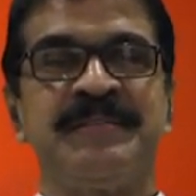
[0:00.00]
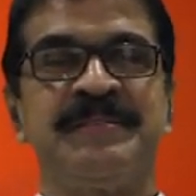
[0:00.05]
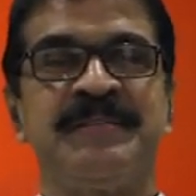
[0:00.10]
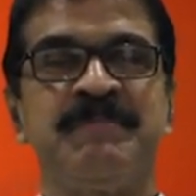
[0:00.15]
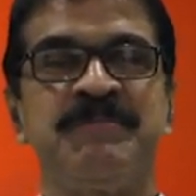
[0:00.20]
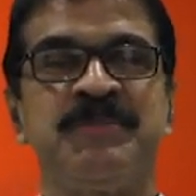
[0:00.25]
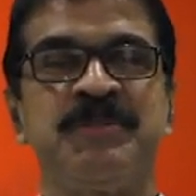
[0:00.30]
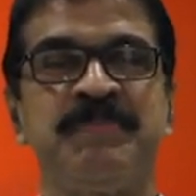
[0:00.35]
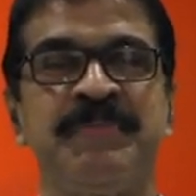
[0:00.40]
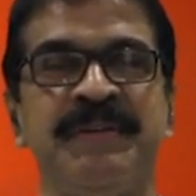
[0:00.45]

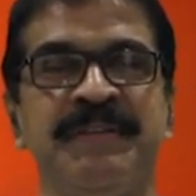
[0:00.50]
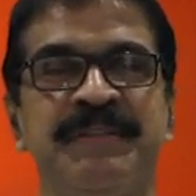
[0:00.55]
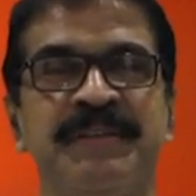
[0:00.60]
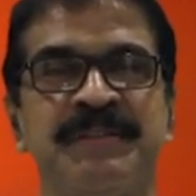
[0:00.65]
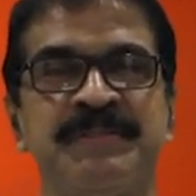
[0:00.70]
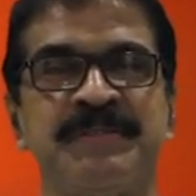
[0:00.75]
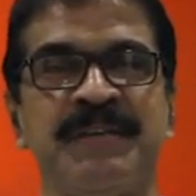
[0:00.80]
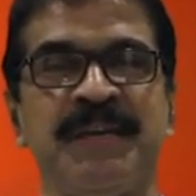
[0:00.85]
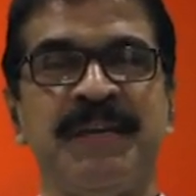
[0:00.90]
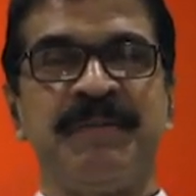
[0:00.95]
They seem to
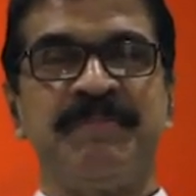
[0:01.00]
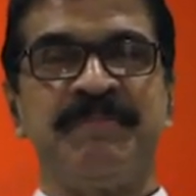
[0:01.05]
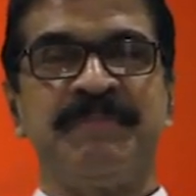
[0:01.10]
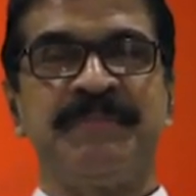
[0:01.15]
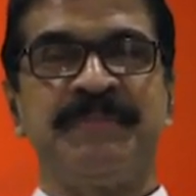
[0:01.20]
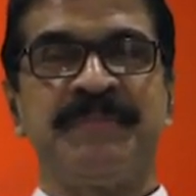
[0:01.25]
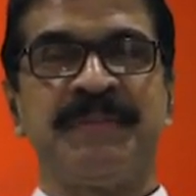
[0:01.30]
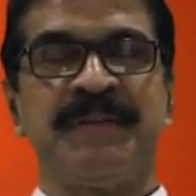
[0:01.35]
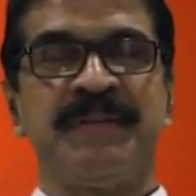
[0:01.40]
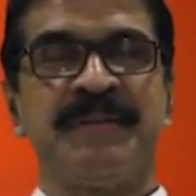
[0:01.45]
be the
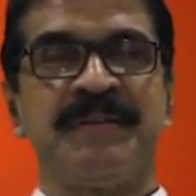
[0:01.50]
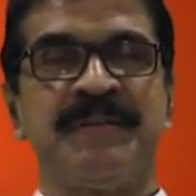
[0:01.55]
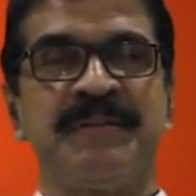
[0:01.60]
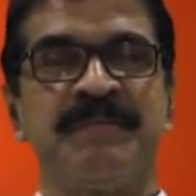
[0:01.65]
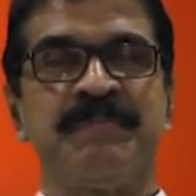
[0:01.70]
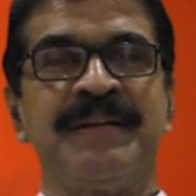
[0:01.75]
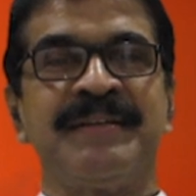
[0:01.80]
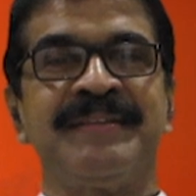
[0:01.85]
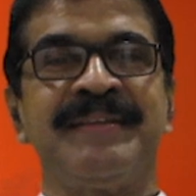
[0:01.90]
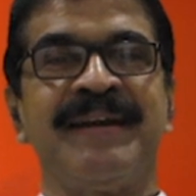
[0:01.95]
same,
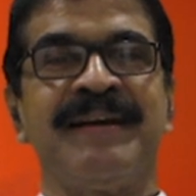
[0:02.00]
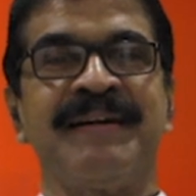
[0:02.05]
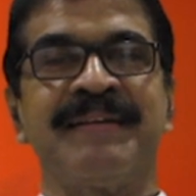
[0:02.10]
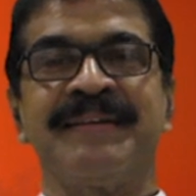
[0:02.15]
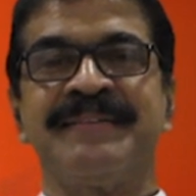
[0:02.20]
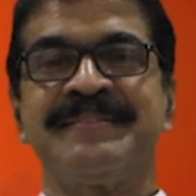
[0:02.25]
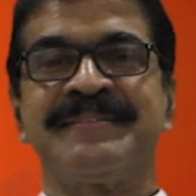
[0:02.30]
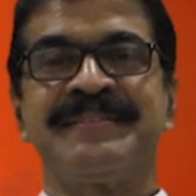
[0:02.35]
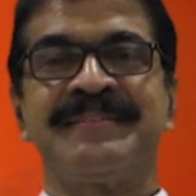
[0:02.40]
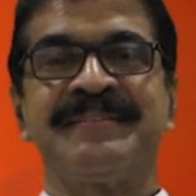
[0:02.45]
but they
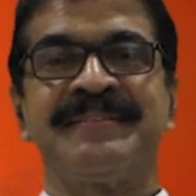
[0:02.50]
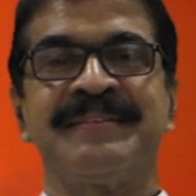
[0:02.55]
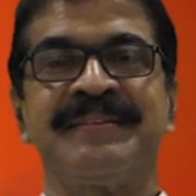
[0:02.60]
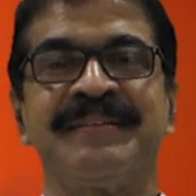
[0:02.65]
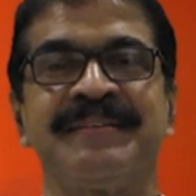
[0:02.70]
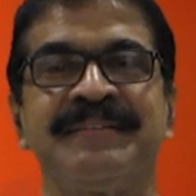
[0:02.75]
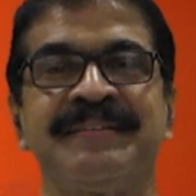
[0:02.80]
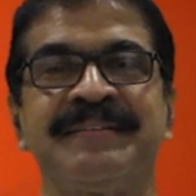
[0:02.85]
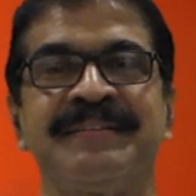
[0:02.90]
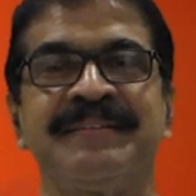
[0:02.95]
aren't.
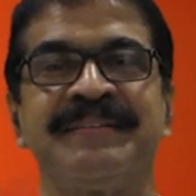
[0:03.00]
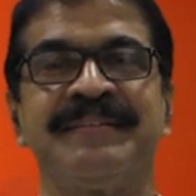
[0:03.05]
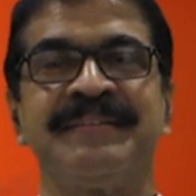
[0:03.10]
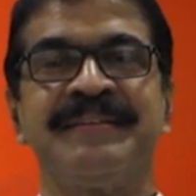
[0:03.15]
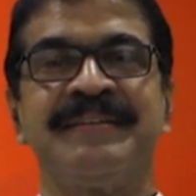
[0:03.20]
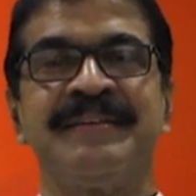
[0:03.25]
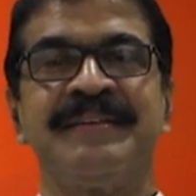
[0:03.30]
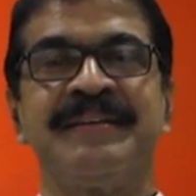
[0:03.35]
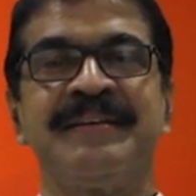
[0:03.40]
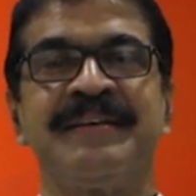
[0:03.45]

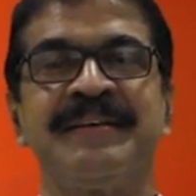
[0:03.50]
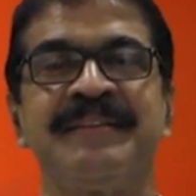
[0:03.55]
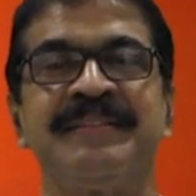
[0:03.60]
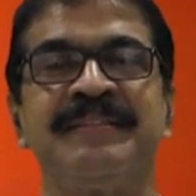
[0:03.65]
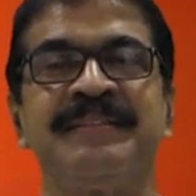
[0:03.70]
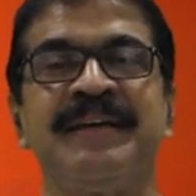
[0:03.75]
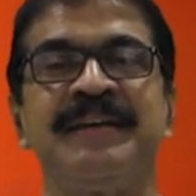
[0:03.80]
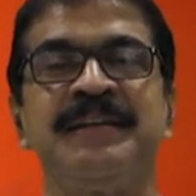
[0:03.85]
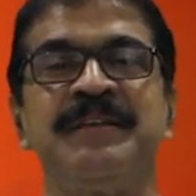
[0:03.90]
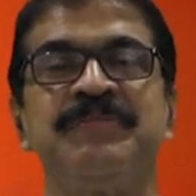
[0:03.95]

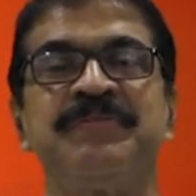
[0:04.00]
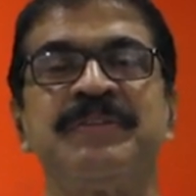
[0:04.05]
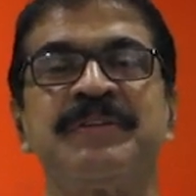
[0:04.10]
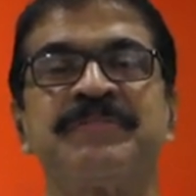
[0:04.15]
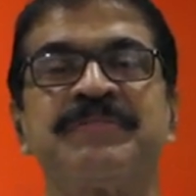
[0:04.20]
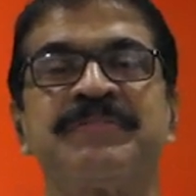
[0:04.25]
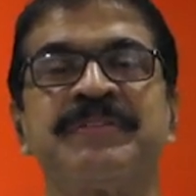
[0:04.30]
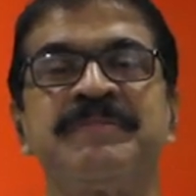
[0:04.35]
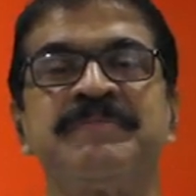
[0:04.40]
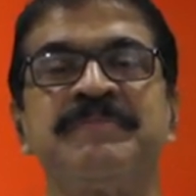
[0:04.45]
They
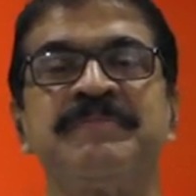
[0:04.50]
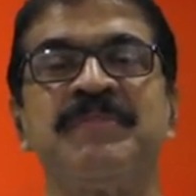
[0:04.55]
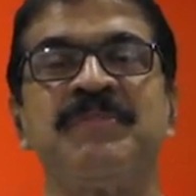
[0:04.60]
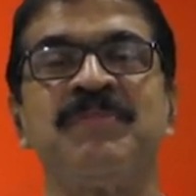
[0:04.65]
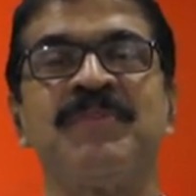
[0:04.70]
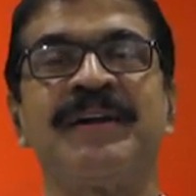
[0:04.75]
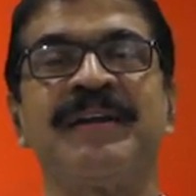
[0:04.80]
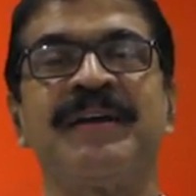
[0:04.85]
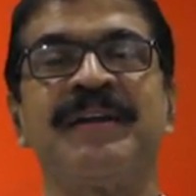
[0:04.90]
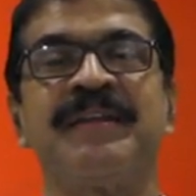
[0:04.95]
differ
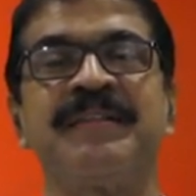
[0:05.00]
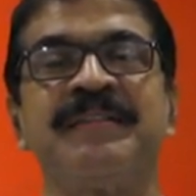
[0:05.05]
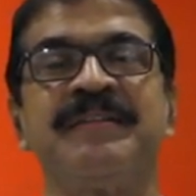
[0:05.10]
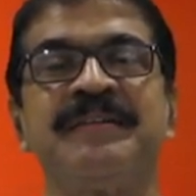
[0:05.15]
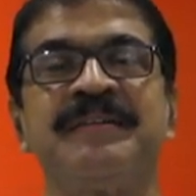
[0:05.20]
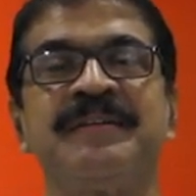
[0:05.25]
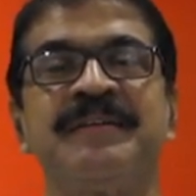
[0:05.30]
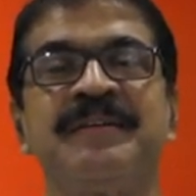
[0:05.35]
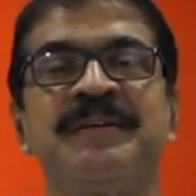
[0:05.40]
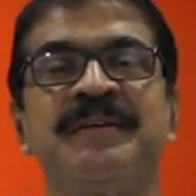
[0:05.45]
from one
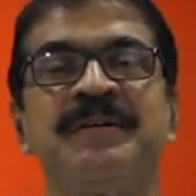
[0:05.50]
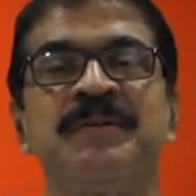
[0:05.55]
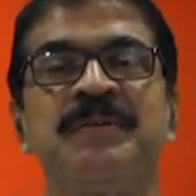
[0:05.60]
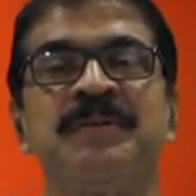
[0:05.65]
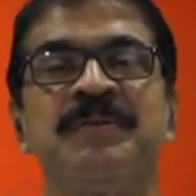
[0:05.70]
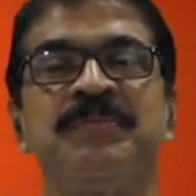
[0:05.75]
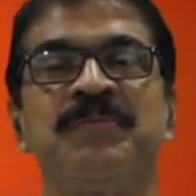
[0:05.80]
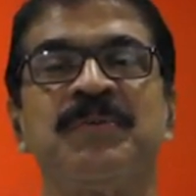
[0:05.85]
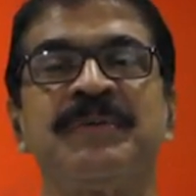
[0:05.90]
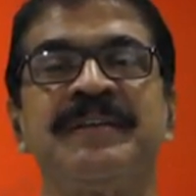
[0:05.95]
another
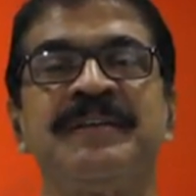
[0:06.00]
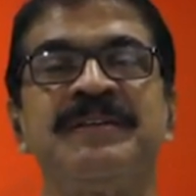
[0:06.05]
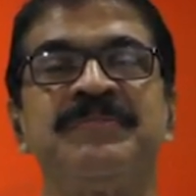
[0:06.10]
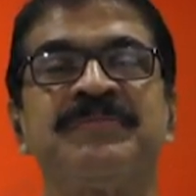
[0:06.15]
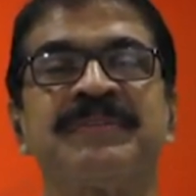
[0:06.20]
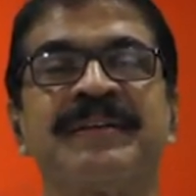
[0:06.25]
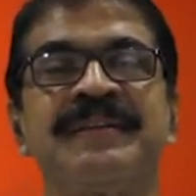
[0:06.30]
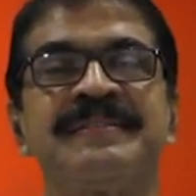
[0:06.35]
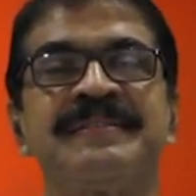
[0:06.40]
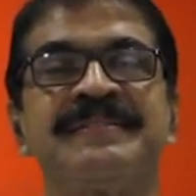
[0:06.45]
for the
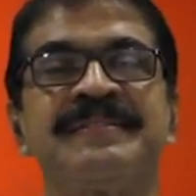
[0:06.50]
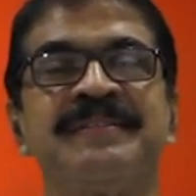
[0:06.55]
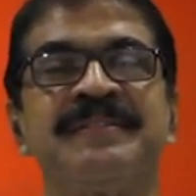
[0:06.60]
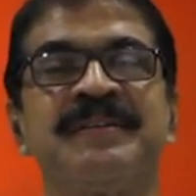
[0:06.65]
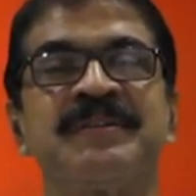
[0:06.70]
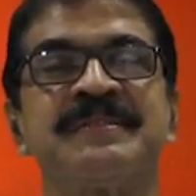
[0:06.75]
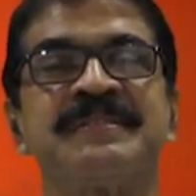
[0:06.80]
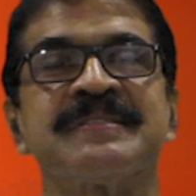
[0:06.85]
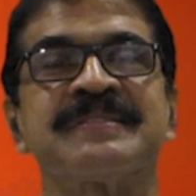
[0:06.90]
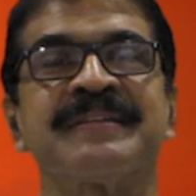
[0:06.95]

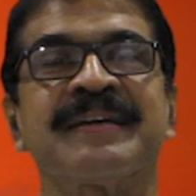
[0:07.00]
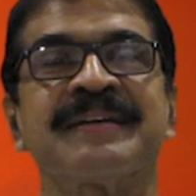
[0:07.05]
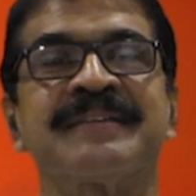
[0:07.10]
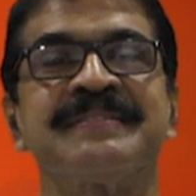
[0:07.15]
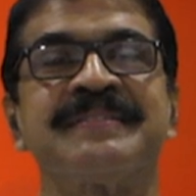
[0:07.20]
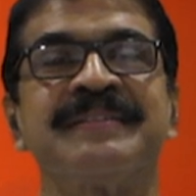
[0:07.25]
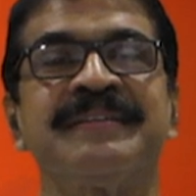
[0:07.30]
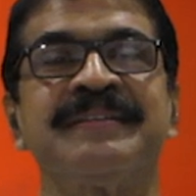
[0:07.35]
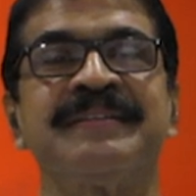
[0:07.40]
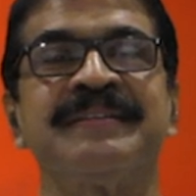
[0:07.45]
difference in their
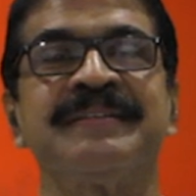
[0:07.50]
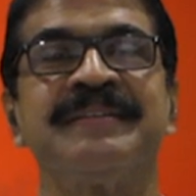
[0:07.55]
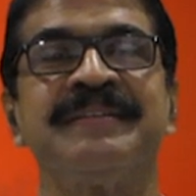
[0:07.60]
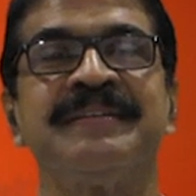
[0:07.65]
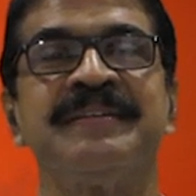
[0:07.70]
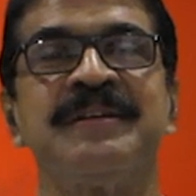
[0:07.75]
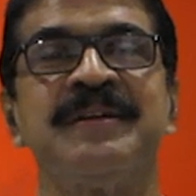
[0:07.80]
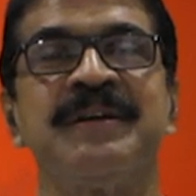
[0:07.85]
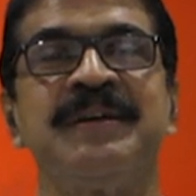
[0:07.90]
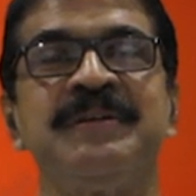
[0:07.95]
structure,
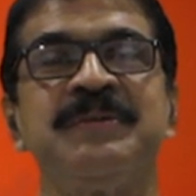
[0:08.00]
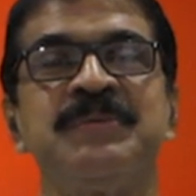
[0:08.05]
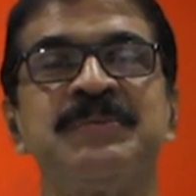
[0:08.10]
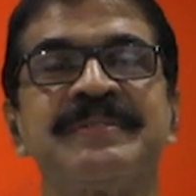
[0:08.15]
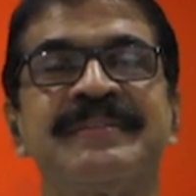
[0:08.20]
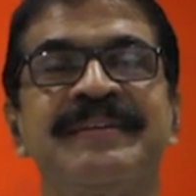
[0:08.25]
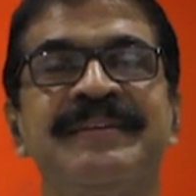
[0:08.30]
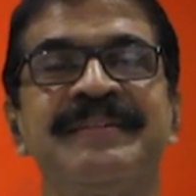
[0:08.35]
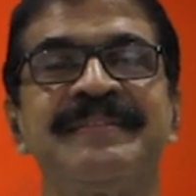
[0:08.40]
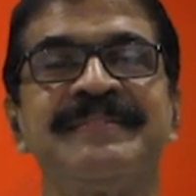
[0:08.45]

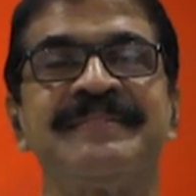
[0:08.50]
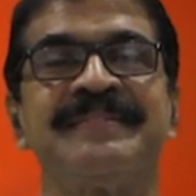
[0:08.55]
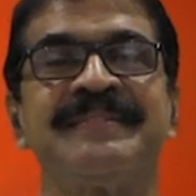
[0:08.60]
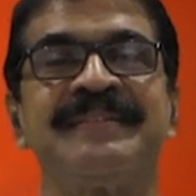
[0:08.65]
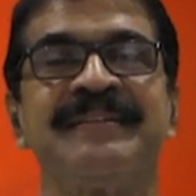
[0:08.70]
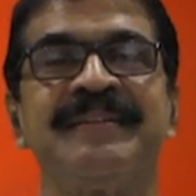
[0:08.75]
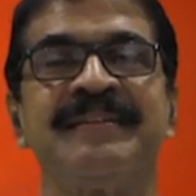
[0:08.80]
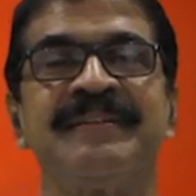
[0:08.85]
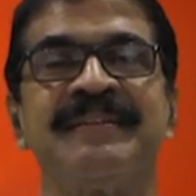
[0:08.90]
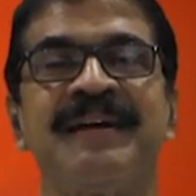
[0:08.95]

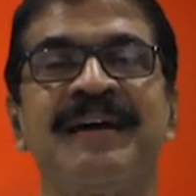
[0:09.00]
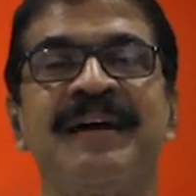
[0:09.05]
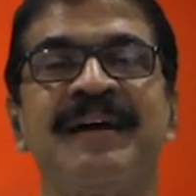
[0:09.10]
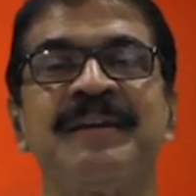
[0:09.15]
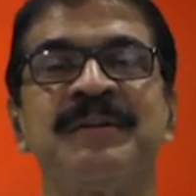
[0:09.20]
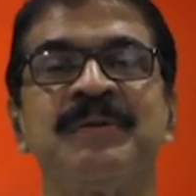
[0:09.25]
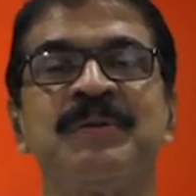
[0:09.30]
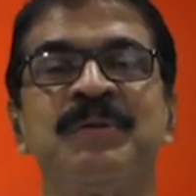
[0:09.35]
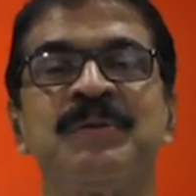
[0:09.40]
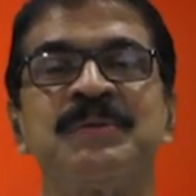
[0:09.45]
usage,
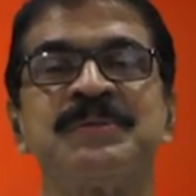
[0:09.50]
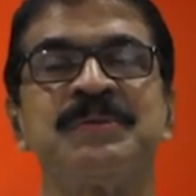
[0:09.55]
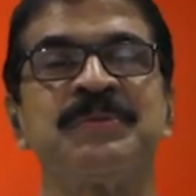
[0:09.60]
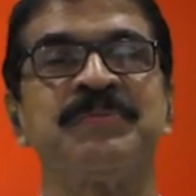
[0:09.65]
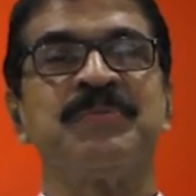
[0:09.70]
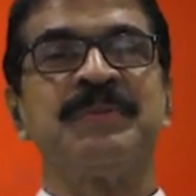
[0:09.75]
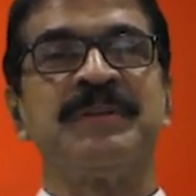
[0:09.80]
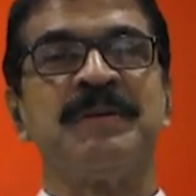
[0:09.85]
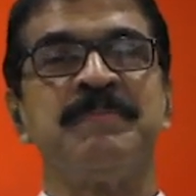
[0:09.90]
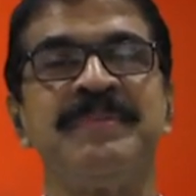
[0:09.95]
and
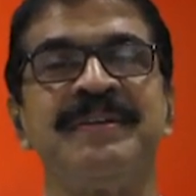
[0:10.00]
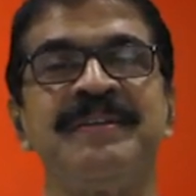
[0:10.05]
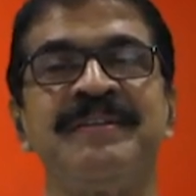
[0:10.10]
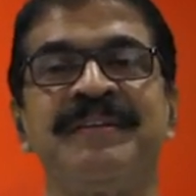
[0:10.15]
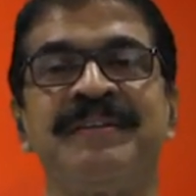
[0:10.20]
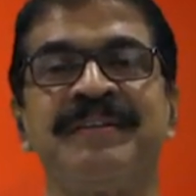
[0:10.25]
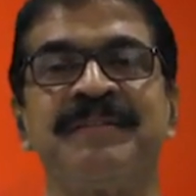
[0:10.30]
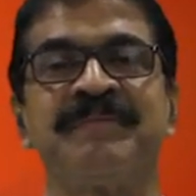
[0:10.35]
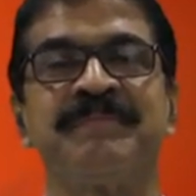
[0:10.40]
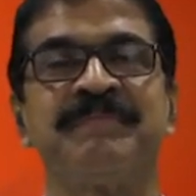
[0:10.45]
also for the
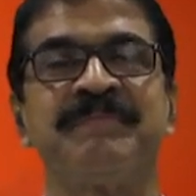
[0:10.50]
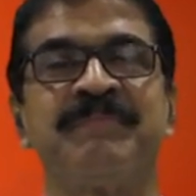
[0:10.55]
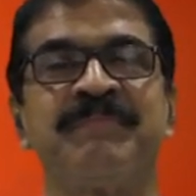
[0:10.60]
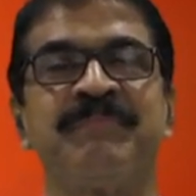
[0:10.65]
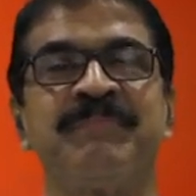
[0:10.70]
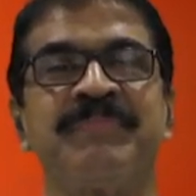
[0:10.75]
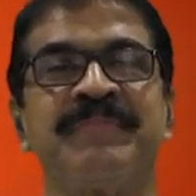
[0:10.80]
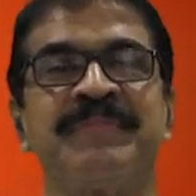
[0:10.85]
meaning.